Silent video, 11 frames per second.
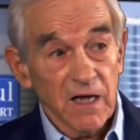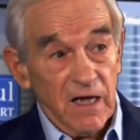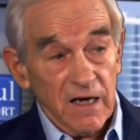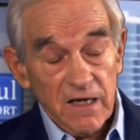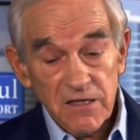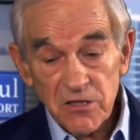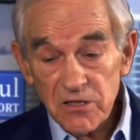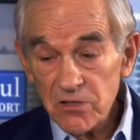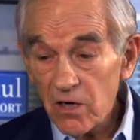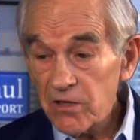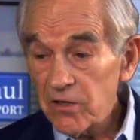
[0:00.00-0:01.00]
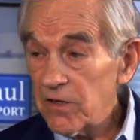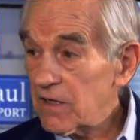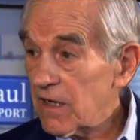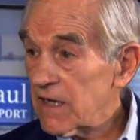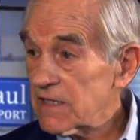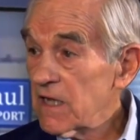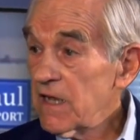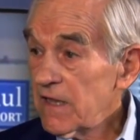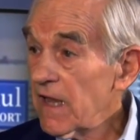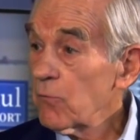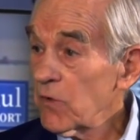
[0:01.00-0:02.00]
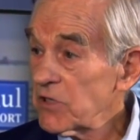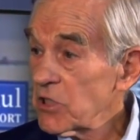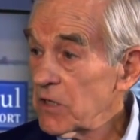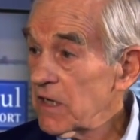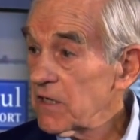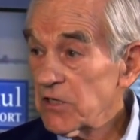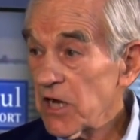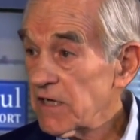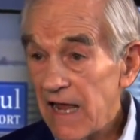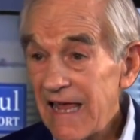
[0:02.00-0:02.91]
And he's just arguing the case that we need to change that.